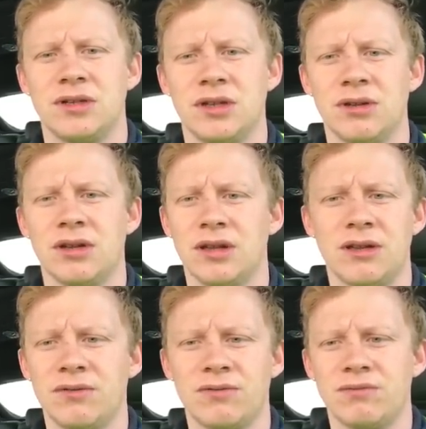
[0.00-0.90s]
that
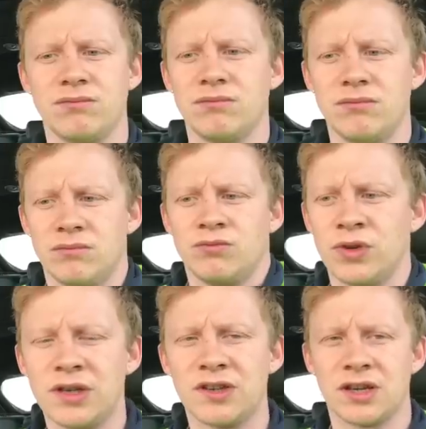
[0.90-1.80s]
they've
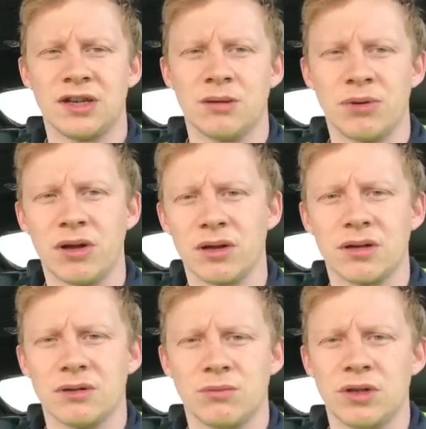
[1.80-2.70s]
redesigned the
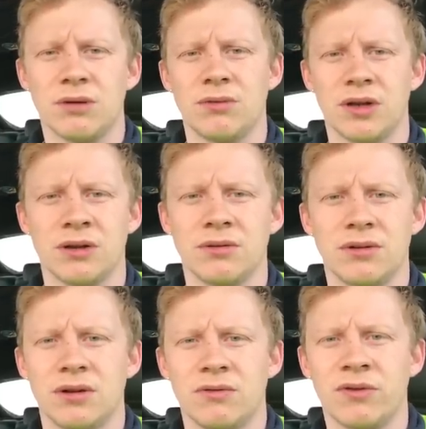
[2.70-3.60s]
block? We don't know.
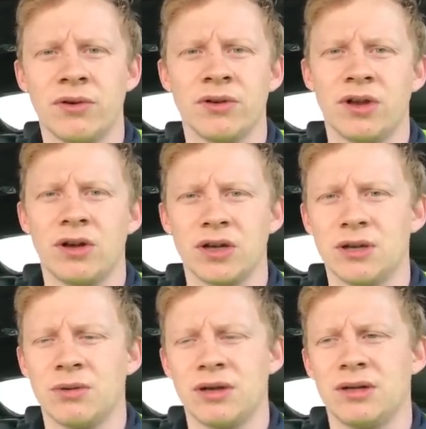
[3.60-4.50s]
Ford aren't
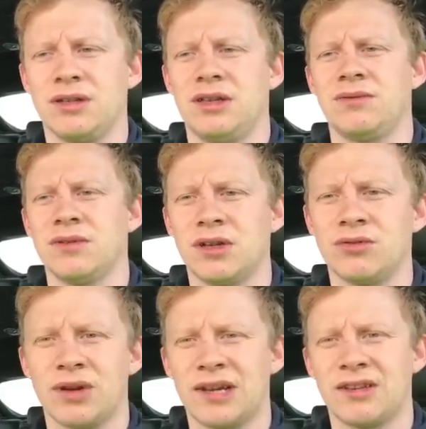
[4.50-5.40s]
going to even
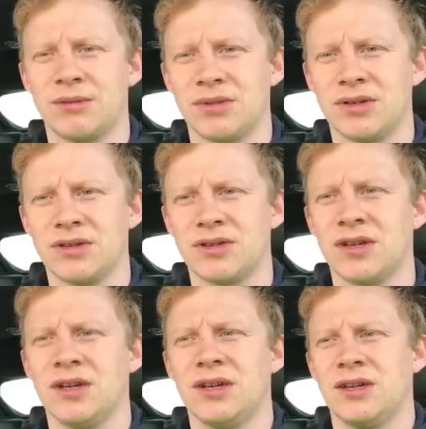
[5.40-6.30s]
address it, because
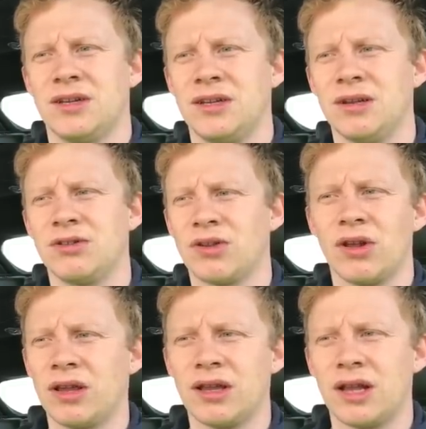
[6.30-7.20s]

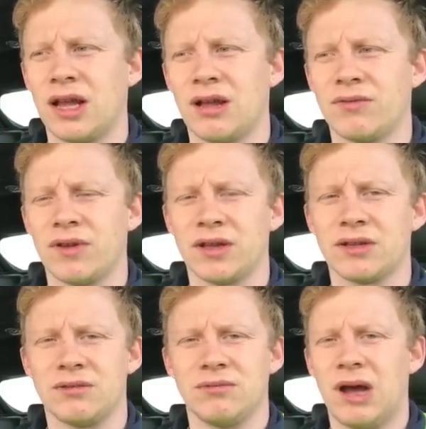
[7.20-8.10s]
suddenly they'll have like
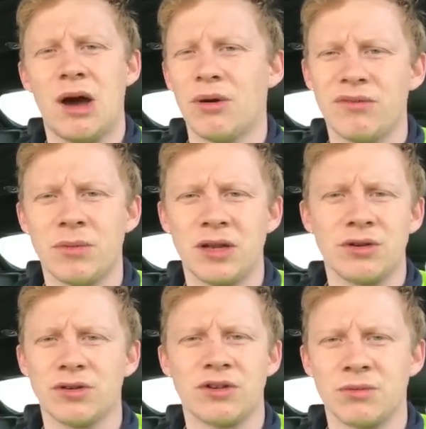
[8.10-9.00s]
however many
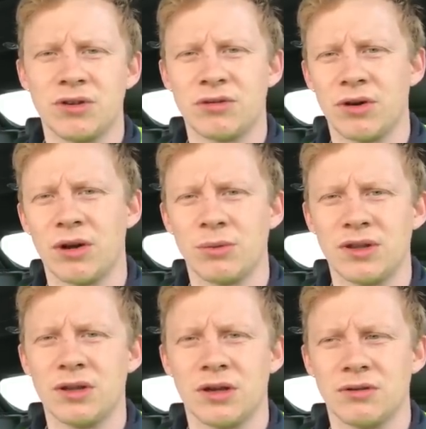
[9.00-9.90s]
customers there are with
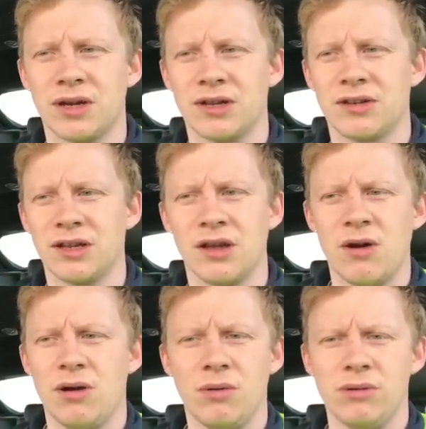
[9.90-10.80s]
the RS, like,
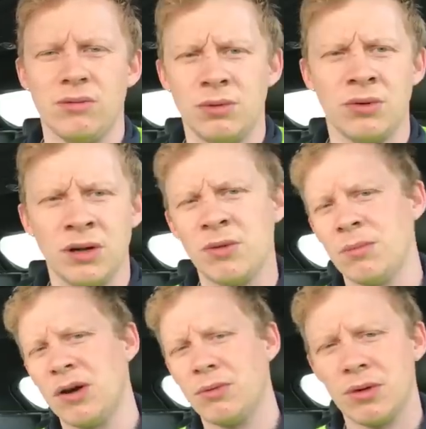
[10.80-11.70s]
oh, we want our money
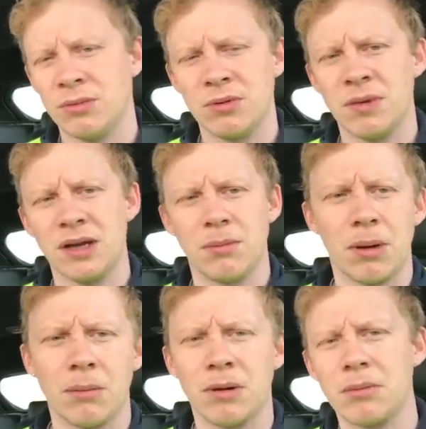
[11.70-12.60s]
back,
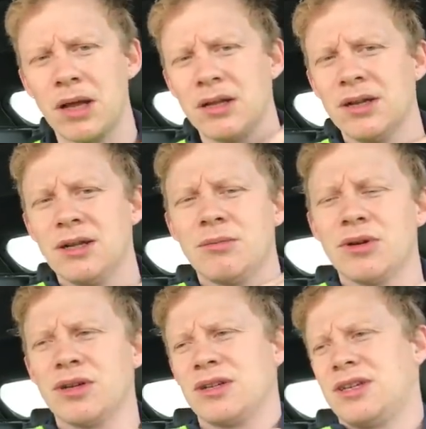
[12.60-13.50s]
blah blah blah. But